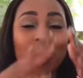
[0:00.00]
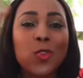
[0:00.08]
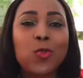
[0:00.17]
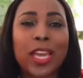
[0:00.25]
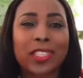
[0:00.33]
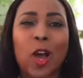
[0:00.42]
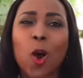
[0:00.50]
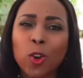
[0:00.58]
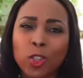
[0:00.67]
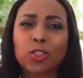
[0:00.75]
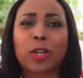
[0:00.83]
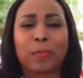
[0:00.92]
you get one
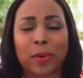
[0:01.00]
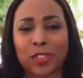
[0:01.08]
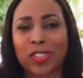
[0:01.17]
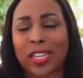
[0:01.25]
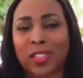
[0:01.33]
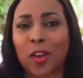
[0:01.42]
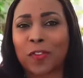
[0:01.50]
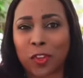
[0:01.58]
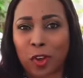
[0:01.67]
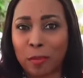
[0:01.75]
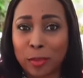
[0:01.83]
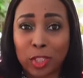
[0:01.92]
hundred percent of the
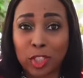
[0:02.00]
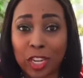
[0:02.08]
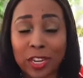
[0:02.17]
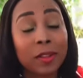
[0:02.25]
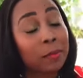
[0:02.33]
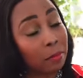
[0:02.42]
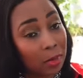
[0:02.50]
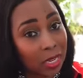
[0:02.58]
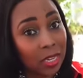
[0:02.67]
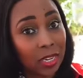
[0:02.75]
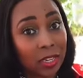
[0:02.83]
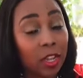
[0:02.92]
commission, meaning